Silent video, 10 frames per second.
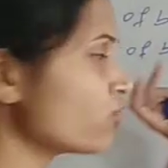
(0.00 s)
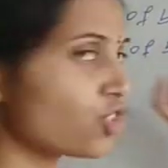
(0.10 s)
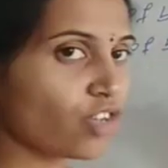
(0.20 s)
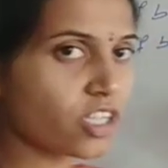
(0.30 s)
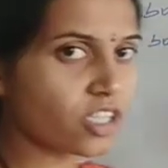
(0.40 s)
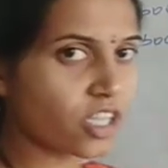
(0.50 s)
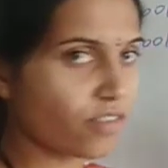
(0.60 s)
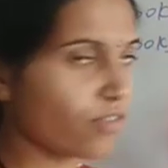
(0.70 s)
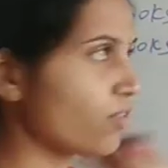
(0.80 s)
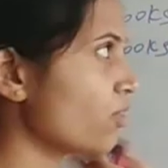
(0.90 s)
which were
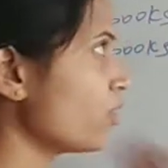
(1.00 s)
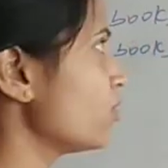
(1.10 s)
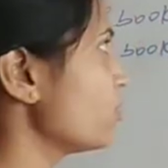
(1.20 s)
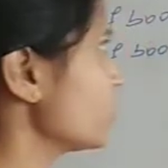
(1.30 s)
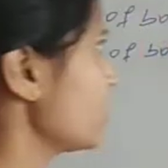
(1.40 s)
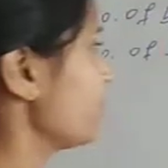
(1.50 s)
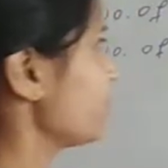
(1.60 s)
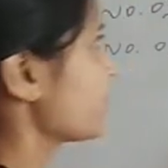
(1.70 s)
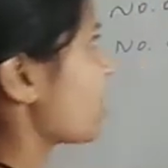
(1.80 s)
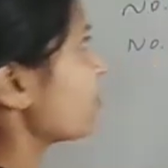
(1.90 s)
safe.
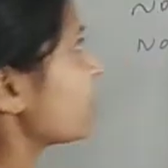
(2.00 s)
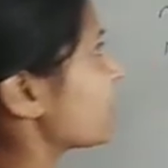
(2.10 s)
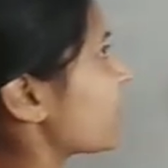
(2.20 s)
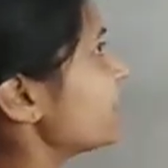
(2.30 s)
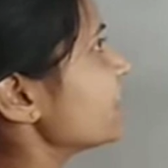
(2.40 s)
Okay, I will write.